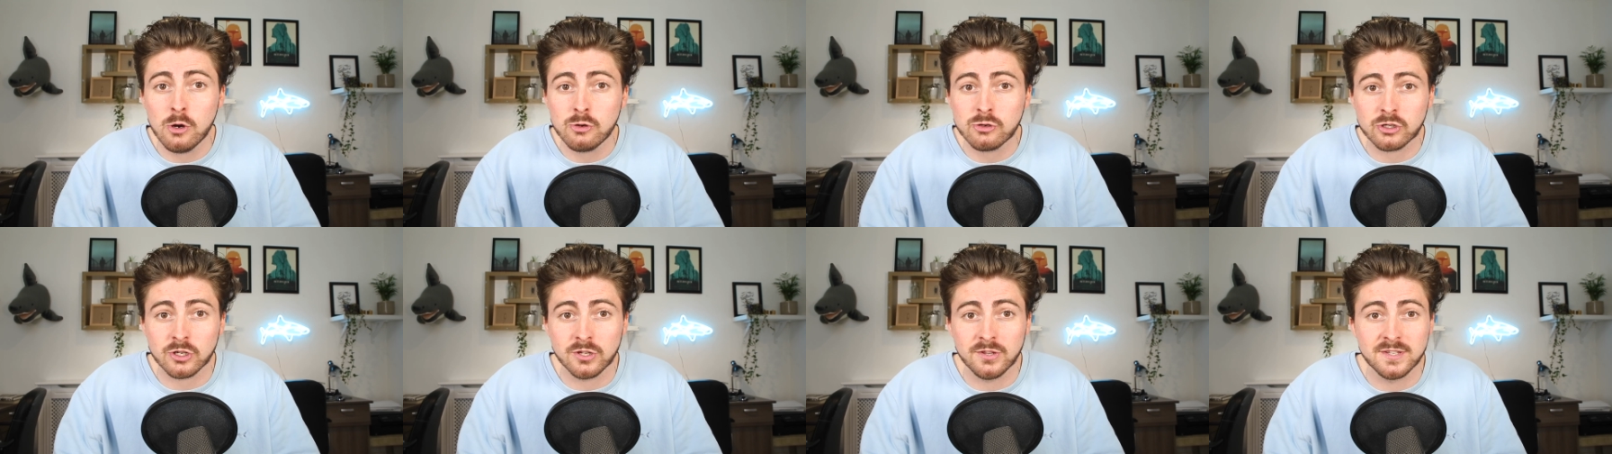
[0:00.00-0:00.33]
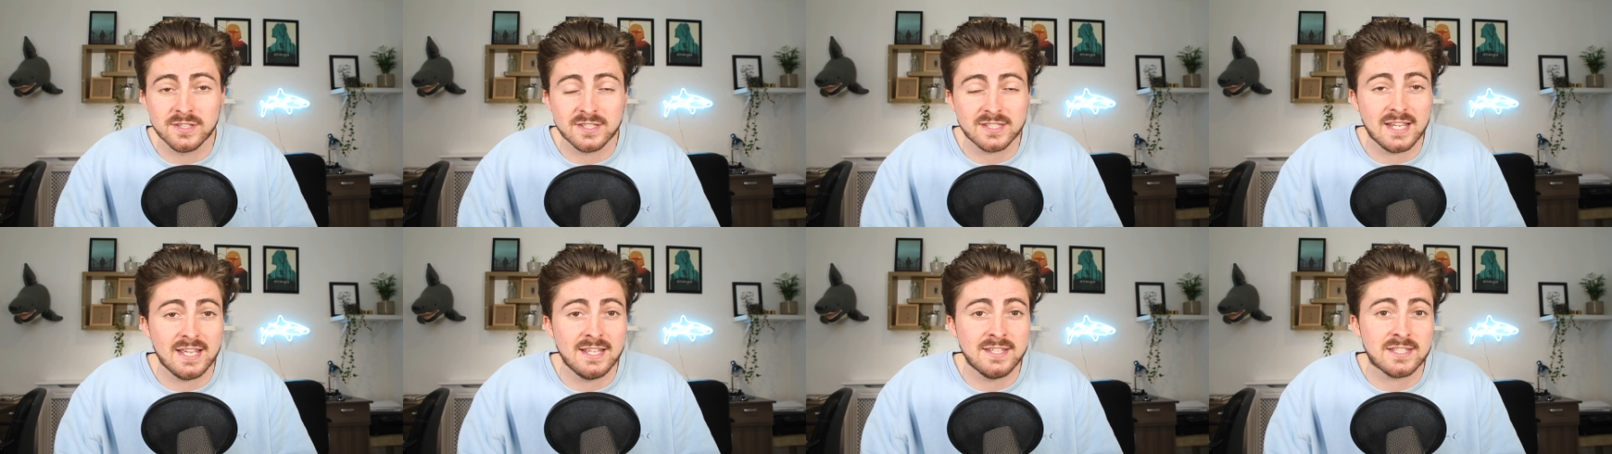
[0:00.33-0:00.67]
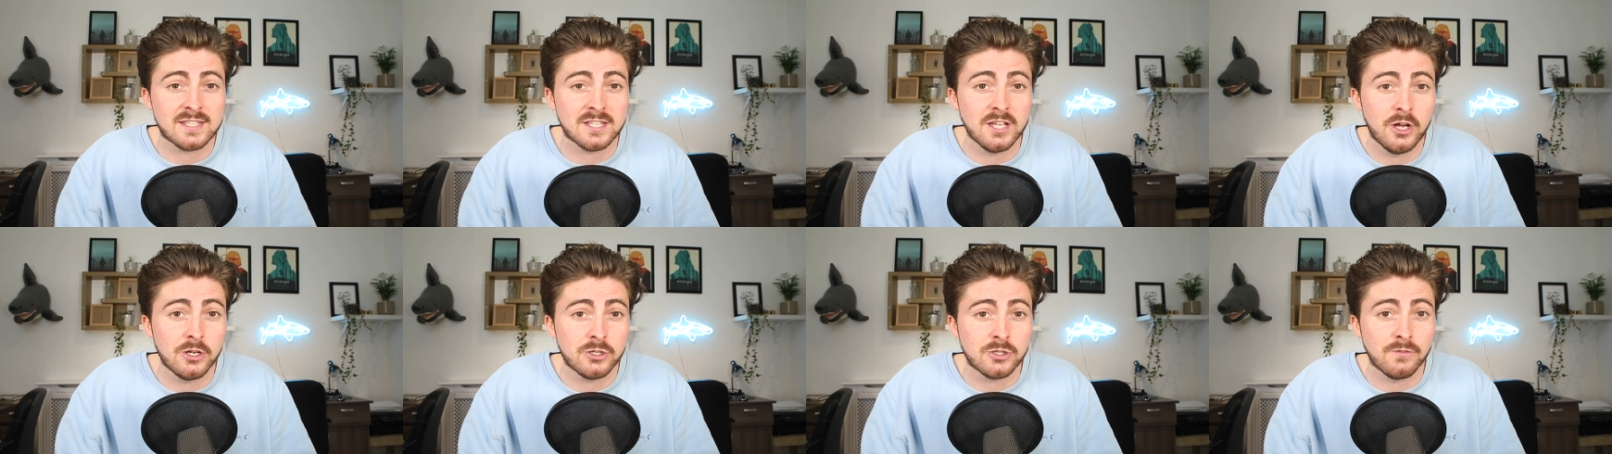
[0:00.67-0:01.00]
oceans
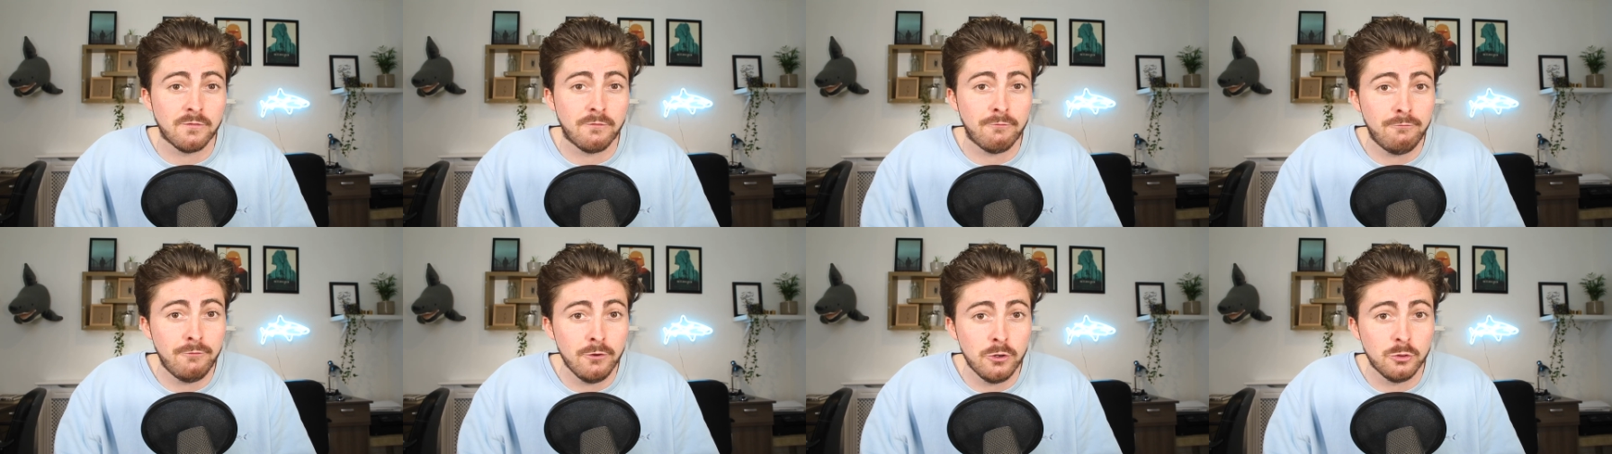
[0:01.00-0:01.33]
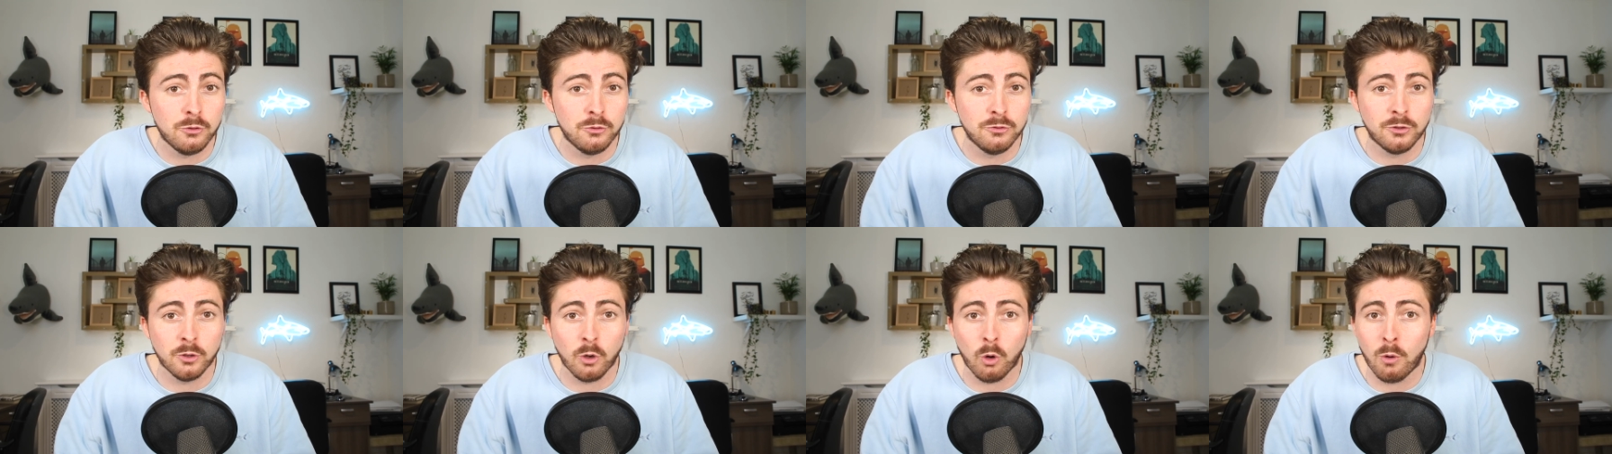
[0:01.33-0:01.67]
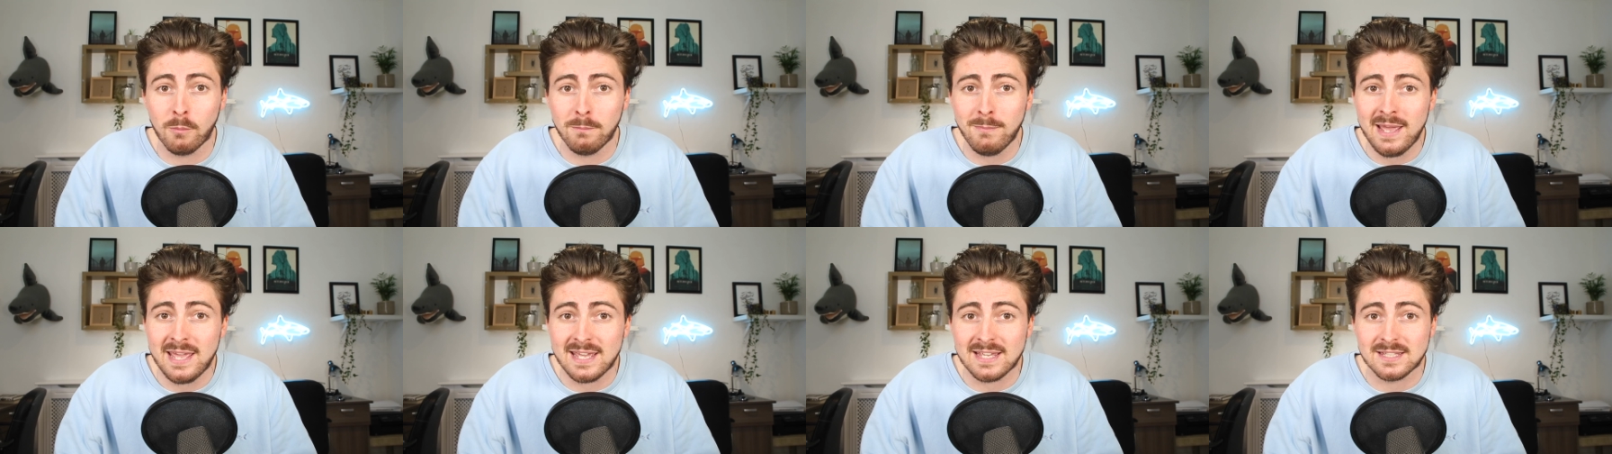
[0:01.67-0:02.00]
in search of food
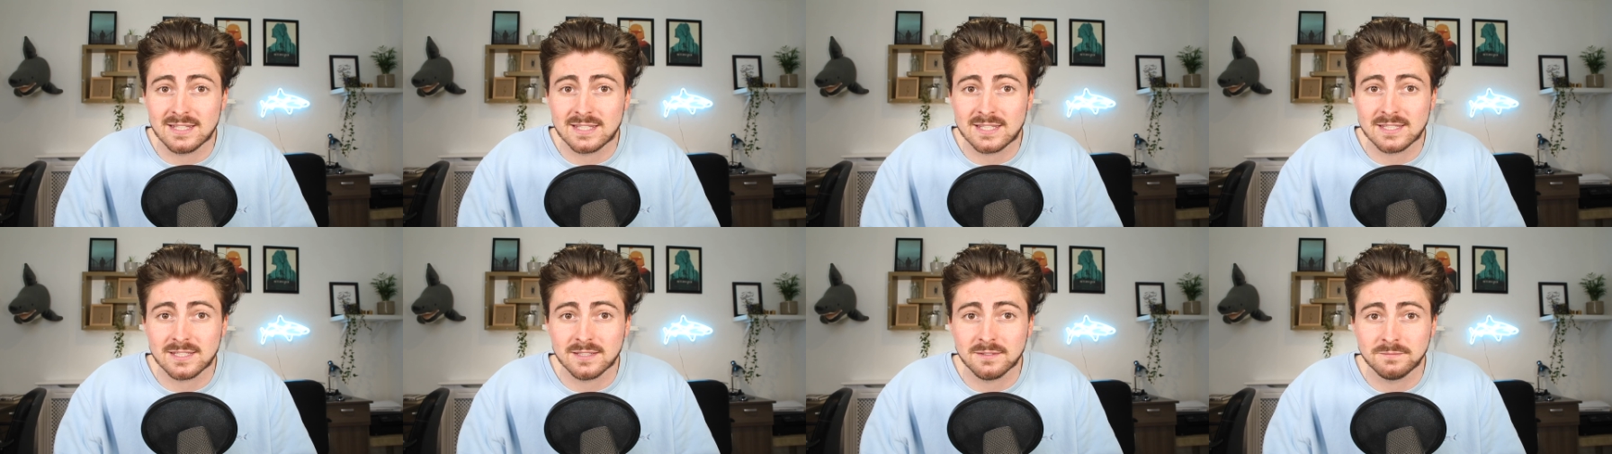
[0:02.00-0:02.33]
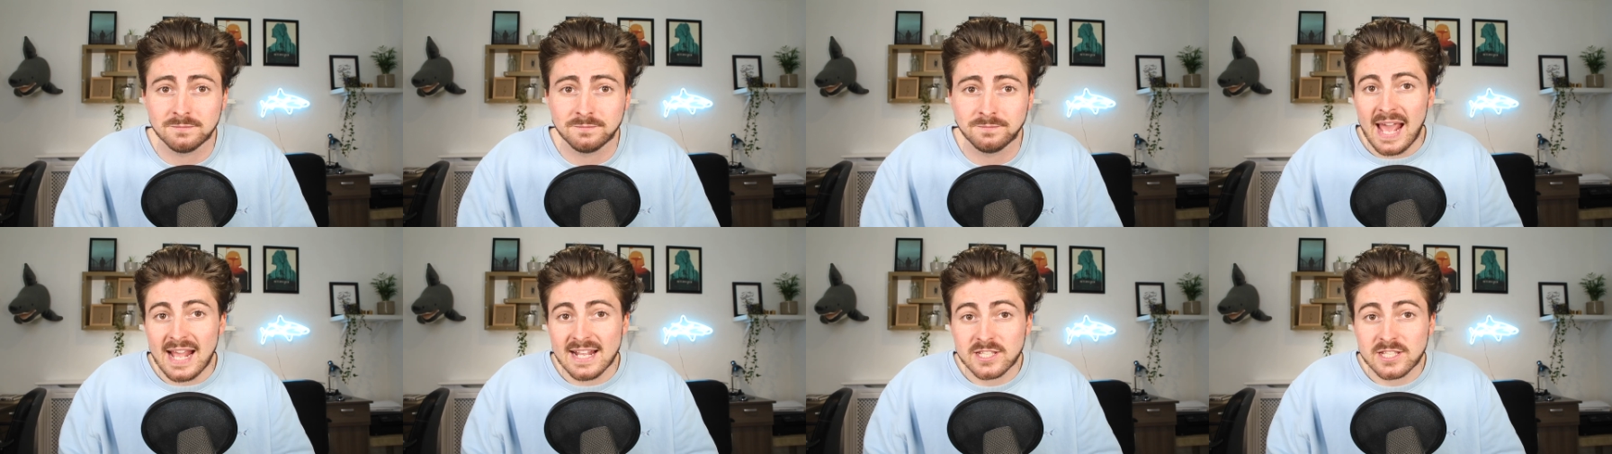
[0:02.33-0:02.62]
or mates.